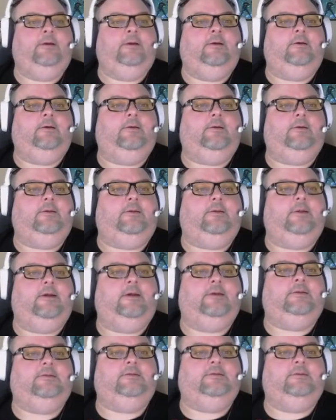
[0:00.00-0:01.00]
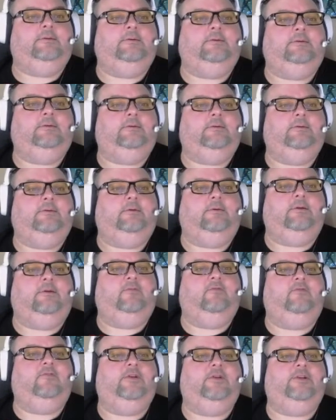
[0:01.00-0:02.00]
Click next. Click
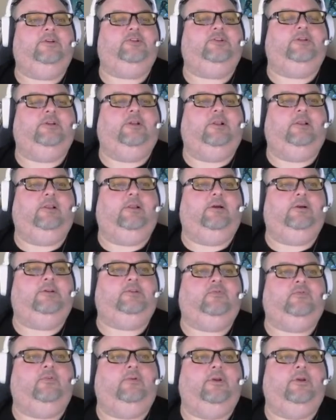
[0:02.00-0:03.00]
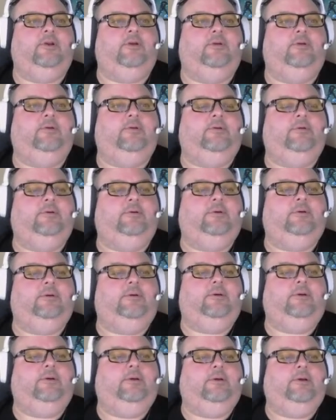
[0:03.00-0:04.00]
finish, and it'll launch for you.
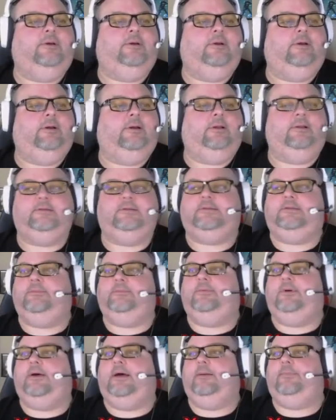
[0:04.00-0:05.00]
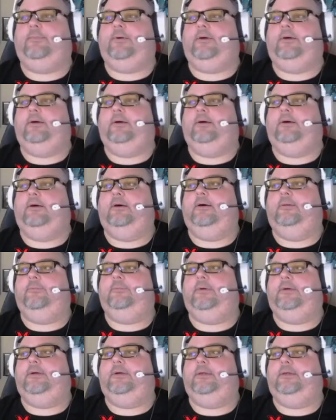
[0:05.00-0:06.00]
And it's going to pop up.
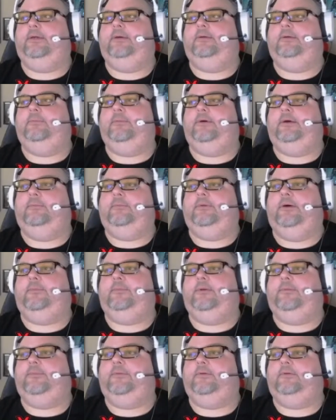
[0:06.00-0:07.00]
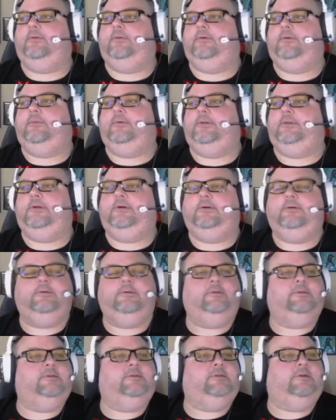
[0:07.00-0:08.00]
Again, mine popped up in the wrong window.
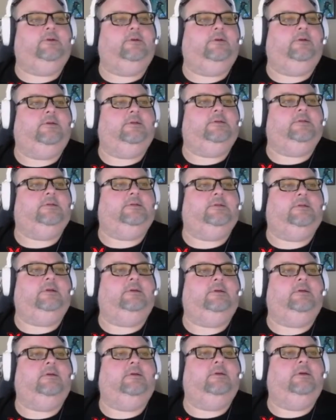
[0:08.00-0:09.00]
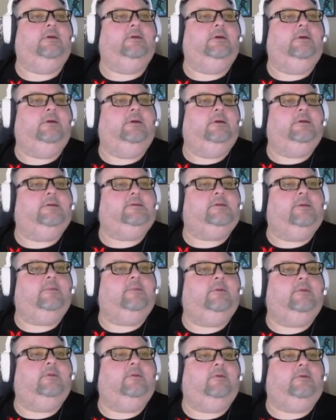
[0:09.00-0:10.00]
And so you're going to see
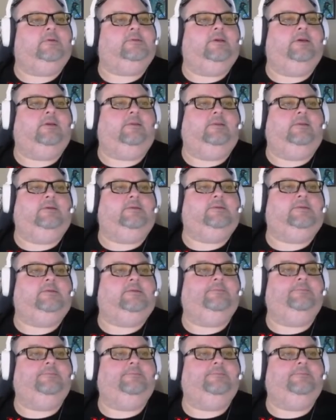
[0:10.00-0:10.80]
something that looks like this.